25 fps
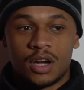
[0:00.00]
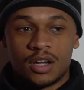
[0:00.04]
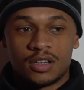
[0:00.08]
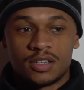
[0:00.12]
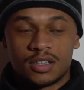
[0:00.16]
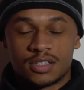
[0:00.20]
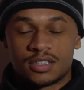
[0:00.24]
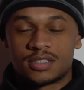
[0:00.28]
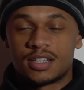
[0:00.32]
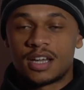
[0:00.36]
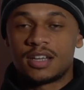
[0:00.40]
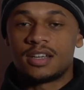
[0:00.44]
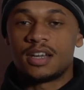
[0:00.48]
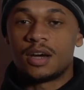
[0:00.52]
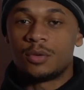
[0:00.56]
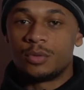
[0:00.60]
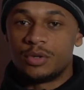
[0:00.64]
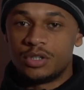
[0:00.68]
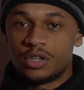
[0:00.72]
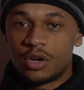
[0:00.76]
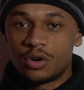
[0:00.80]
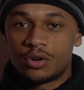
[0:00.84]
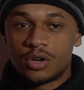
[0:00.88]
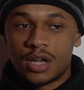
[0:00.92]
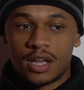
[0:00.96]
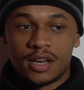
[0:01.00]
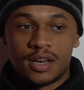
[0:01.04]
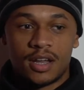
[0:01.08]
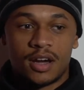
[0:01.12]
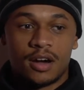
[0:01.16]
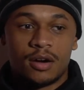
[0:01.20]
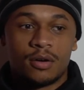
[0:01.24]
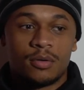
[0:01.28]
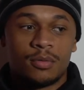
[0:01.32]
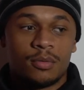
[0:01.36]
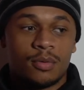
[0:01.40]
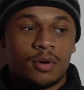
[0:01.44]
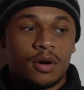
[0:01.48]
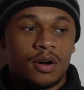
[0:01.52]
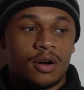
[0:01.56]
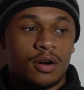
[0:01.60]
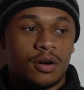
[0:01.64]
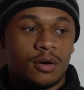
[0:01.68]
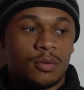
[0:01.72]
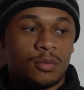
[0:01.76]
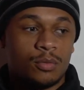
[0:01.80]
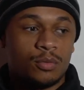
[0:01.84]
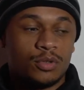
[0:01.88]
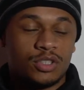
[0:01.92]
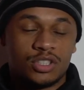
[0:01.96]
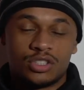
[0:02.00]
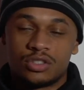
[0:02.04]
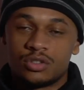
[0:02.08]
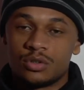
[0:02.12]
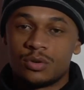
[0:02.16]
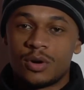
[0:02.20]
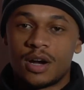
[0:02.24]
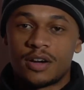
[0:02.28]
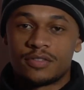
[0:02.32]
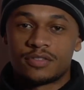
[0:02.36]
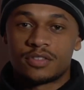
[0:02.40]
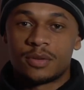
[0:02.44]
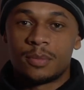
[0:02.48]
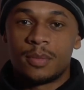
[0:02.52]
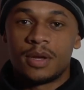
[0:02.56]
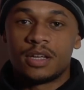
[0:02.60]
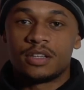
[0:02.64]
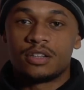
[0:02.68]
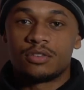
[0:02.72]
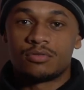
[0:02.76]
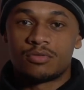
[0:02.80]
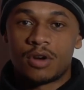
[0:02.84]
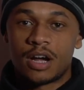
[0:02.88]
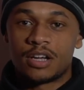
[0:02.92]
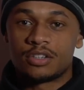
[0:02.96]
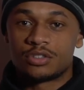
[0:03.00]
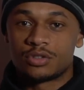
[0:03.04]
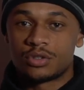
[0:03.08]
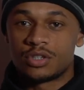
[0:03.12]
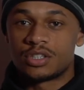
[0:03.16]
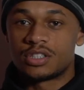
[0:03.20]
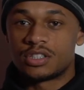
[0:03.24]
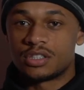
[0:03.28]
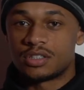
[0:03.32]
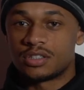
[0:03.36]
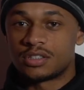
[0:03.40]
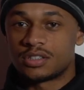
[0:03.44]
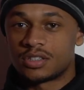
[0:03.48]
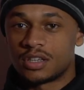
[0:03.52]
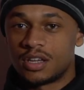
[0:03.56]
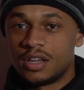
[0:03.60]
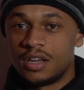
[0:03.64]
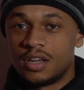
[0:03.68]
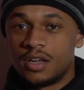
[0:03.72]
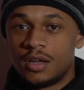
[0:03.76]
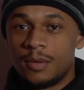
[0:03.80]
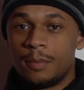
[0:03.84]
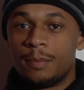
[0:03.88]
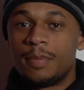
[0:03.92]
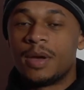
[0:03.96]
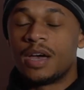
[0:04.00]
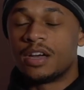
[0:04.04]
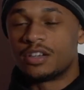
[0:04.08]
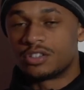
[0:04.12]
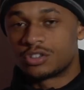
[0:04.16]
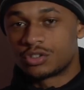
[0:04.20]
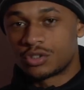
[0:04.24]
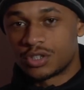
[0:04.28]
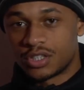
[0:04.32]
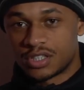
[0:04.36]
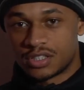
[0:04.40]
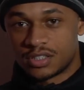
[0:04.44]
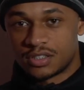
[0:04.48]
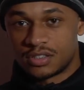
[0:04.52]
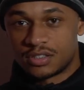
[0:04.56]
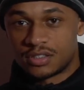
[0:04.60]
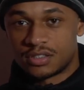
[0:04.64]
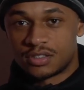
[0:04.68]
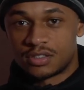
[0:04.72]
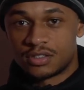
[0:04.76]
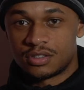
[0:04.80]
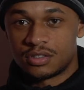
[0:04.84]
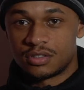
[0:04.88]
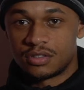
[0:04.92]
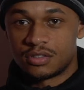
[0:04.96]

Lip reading: understand that, we know that now, we still have to make the right choices, better choices